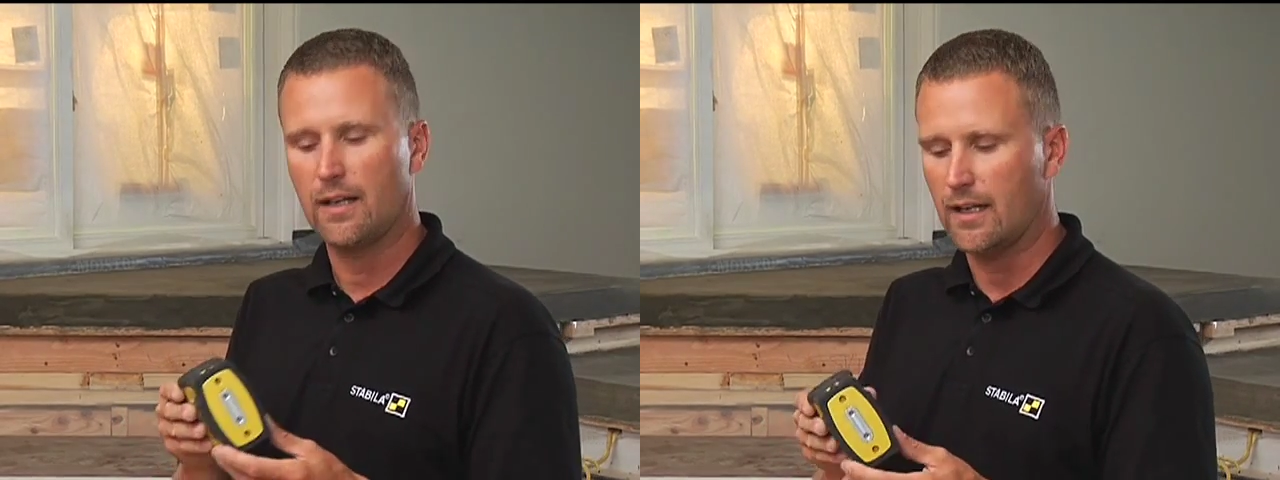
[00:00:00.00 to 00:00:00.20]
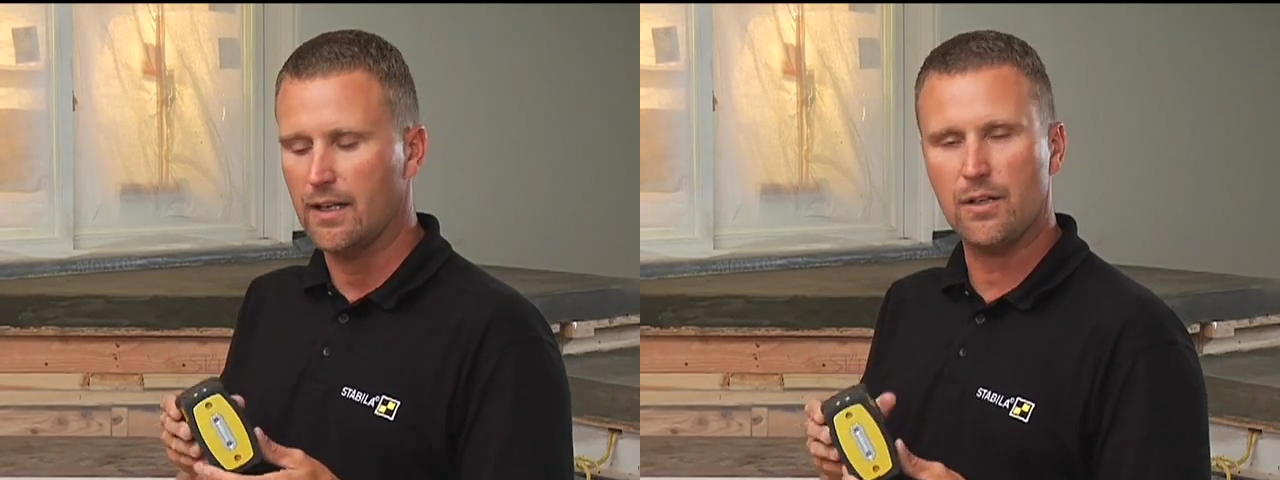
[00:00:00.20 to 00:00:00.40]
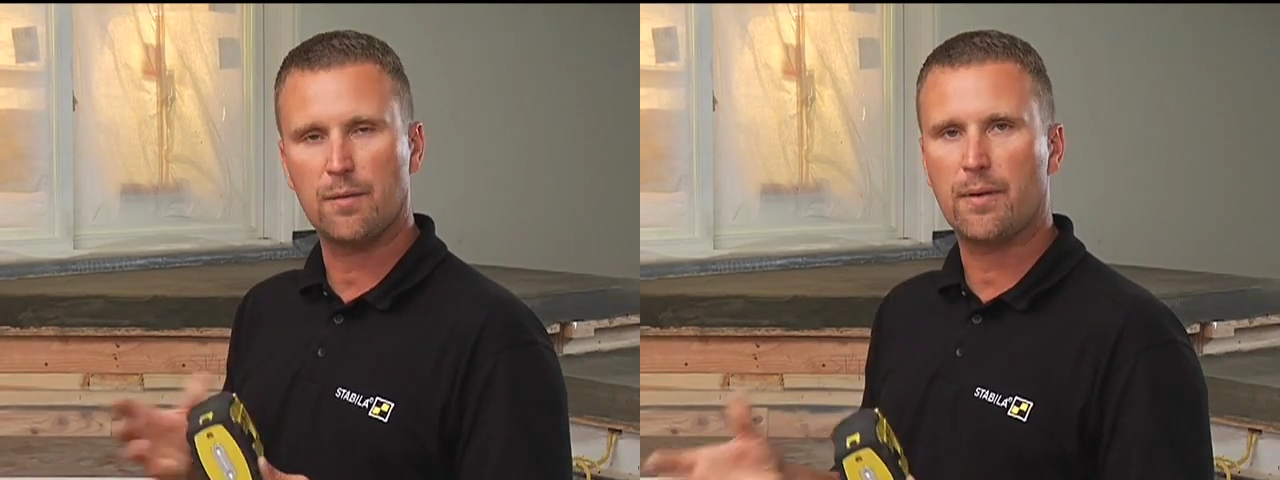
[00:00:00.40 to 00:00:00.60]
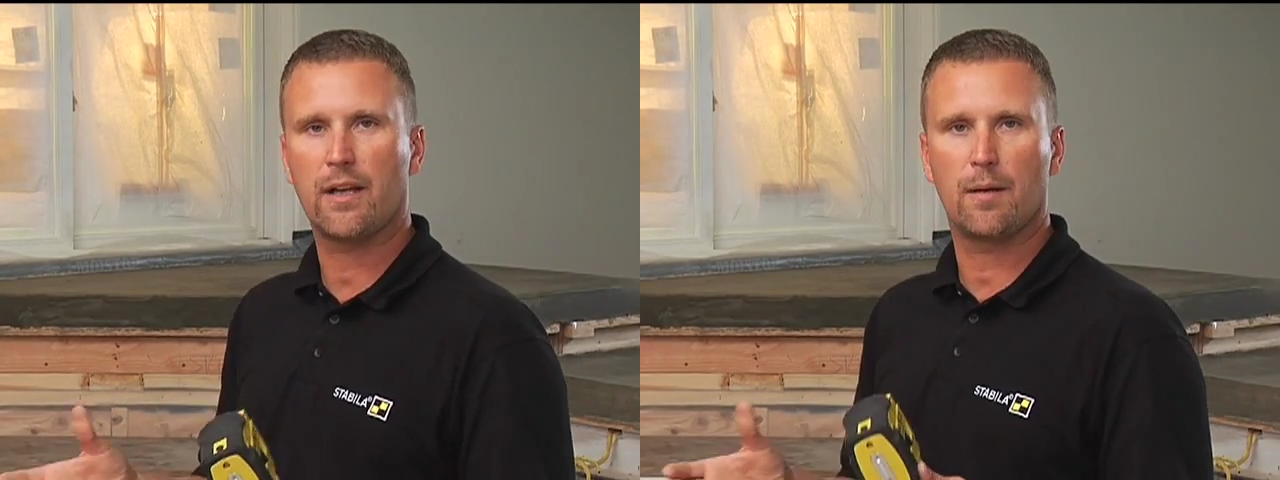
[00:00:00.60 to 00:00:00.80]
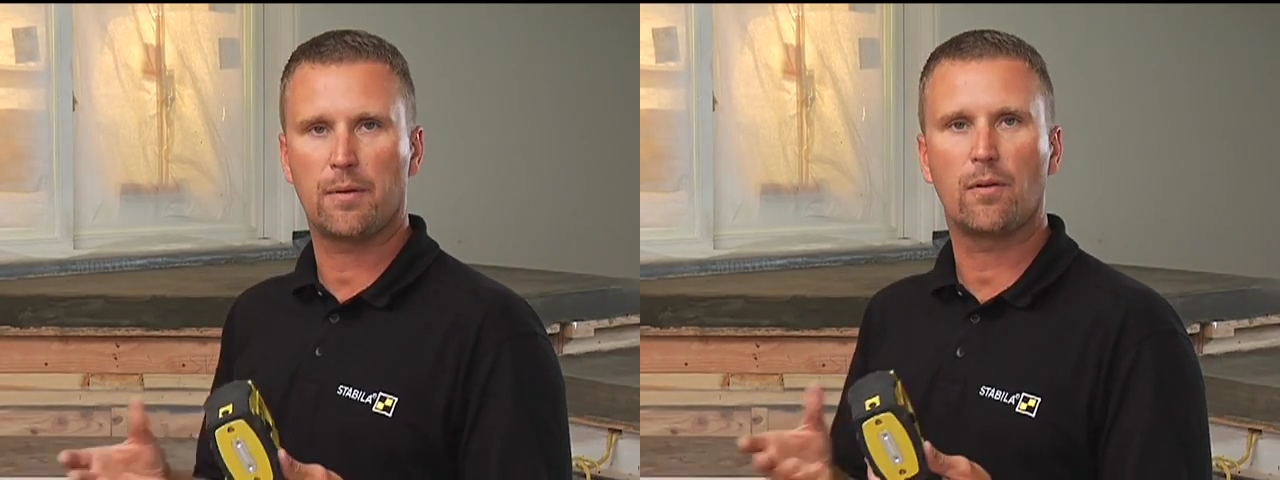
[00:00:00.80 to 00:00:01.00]
and you can pick
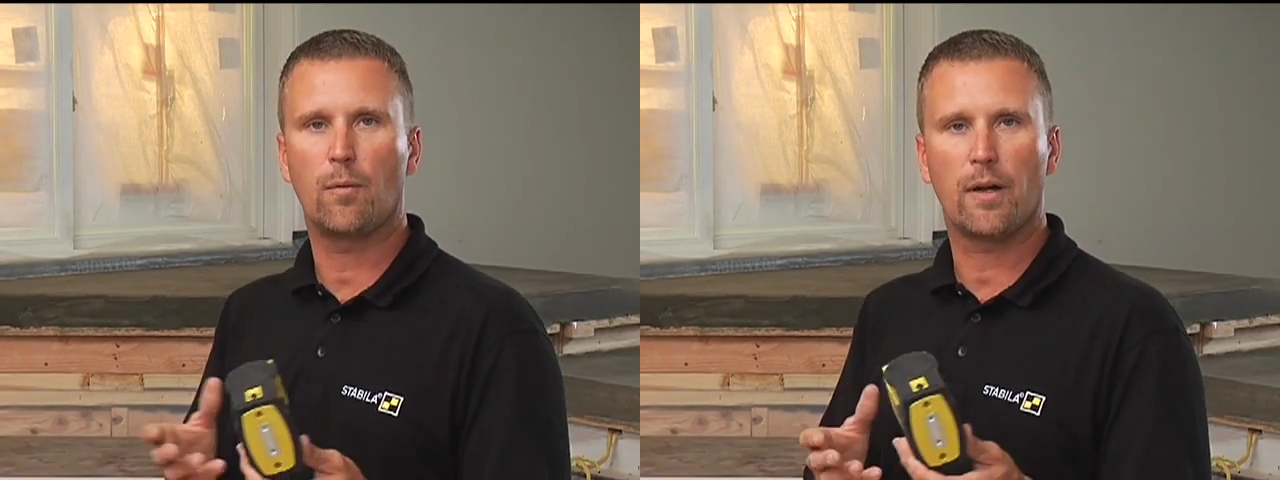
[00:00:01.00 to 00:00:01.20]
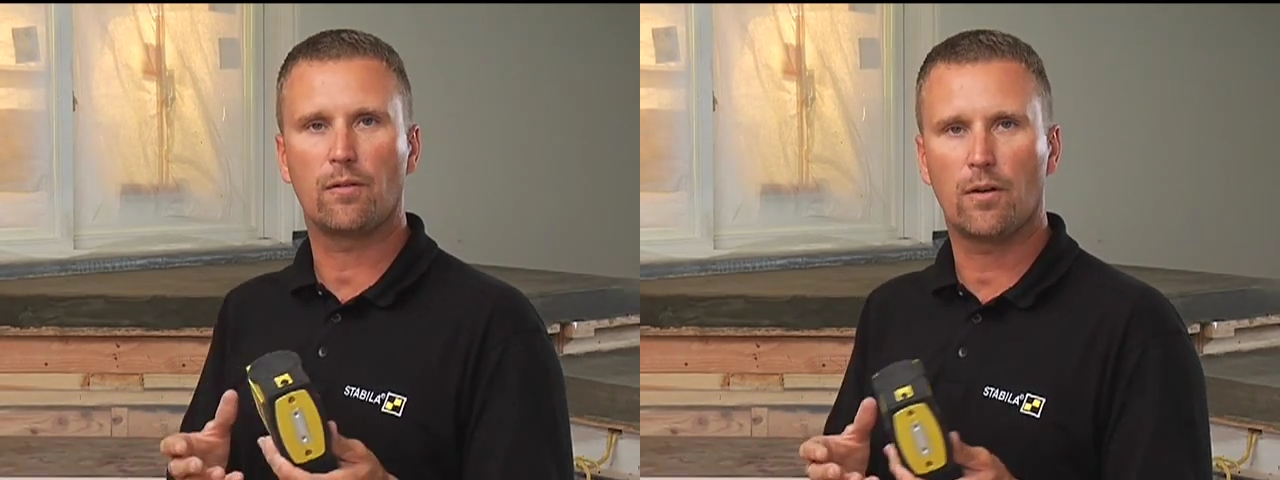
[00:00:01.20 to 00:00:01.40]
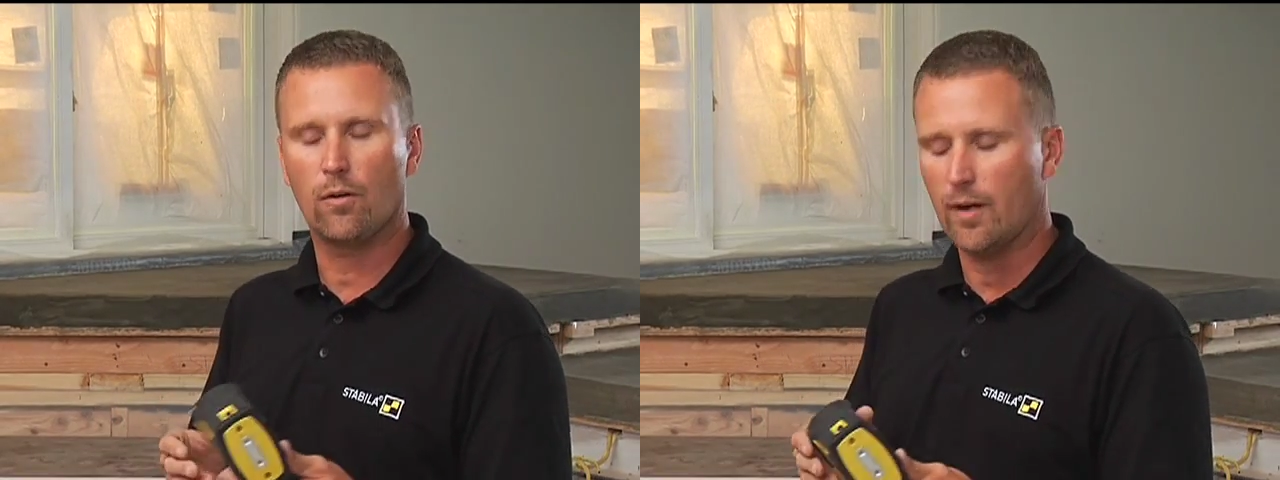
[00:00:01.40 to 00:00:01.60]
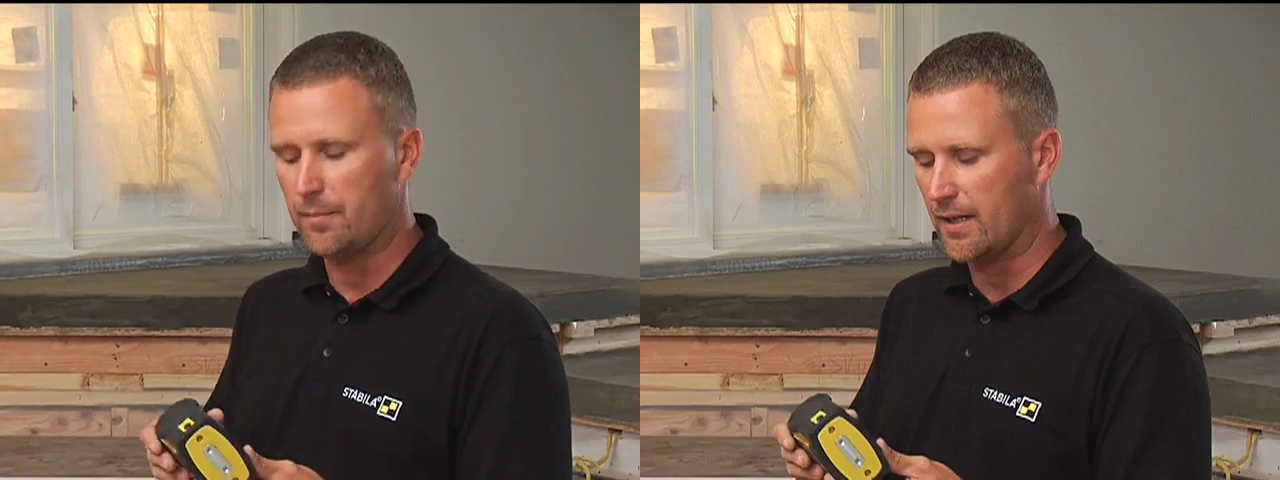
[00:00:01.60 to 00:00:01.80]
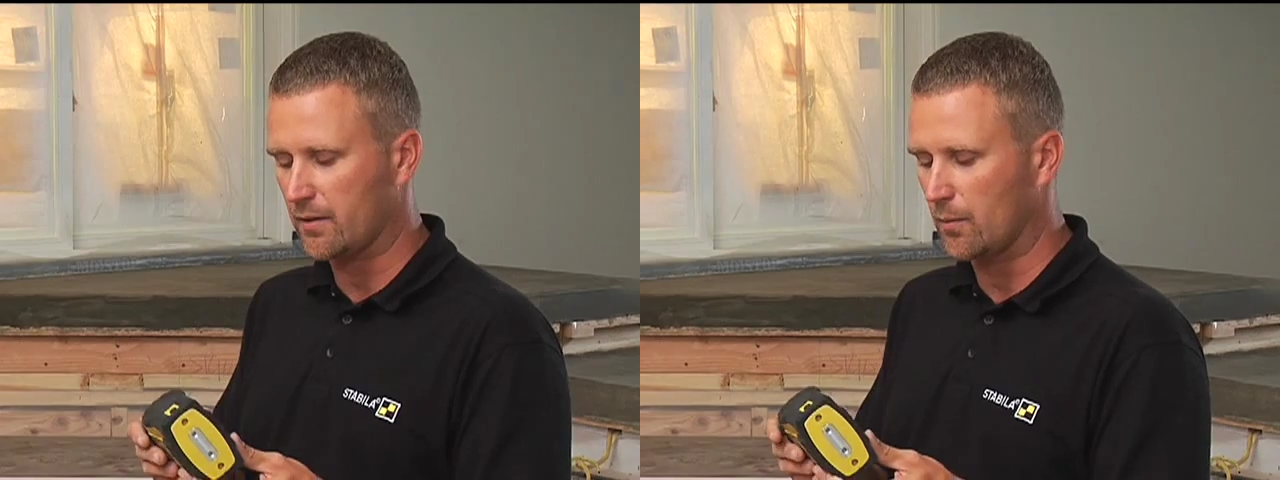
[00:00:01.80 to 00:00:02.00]
it up and go right
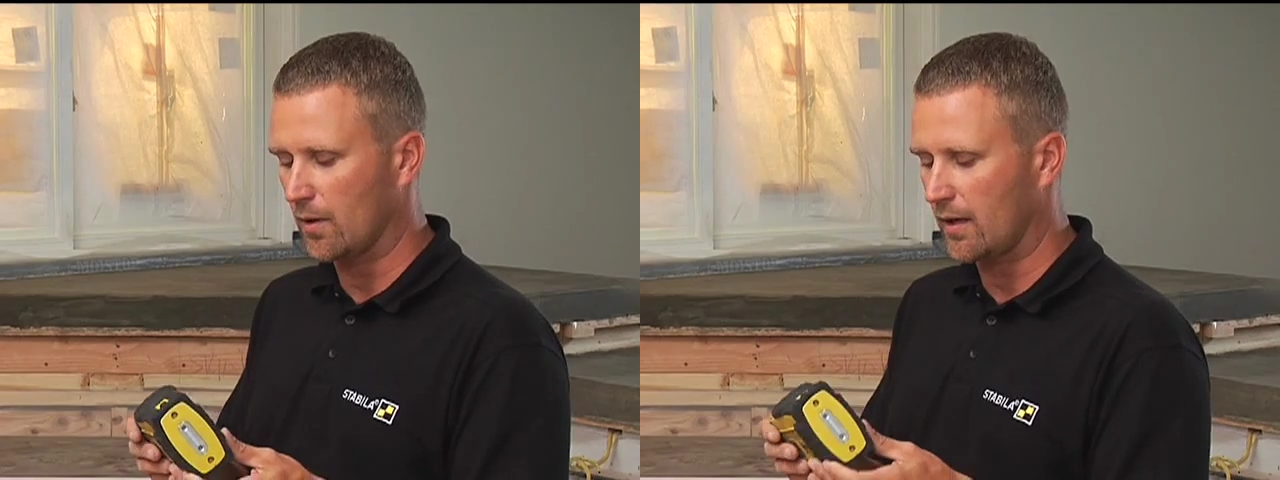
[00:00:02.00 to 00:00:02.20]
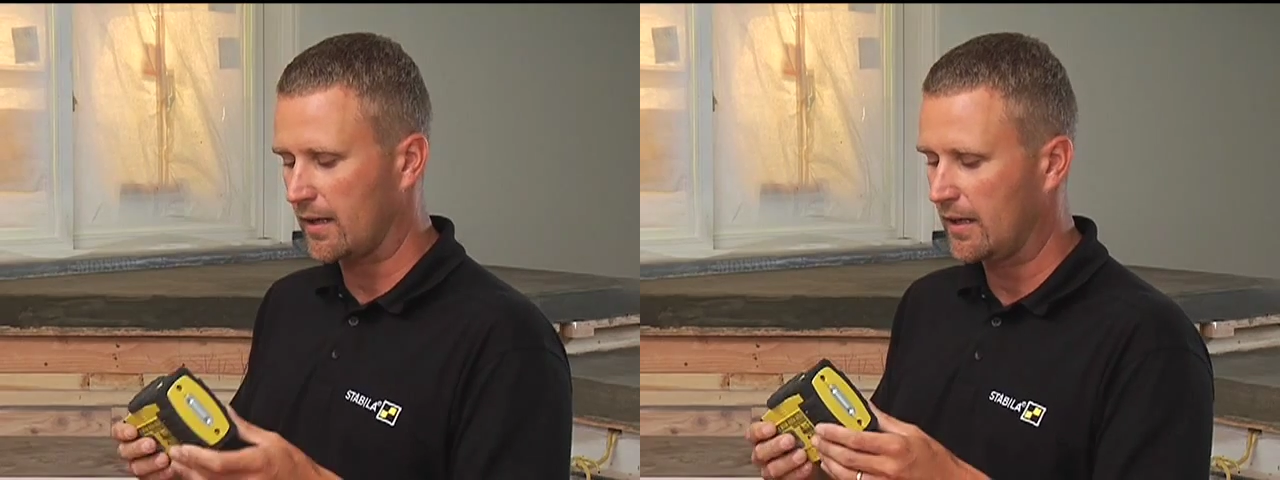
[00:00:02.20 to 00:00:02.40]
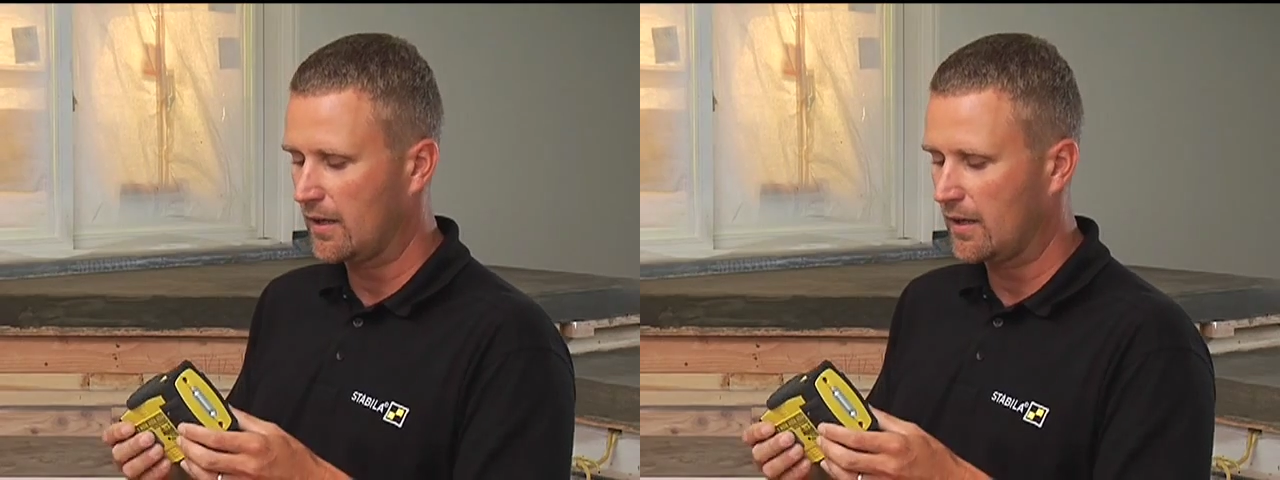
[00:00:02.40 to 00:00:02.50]
back to work.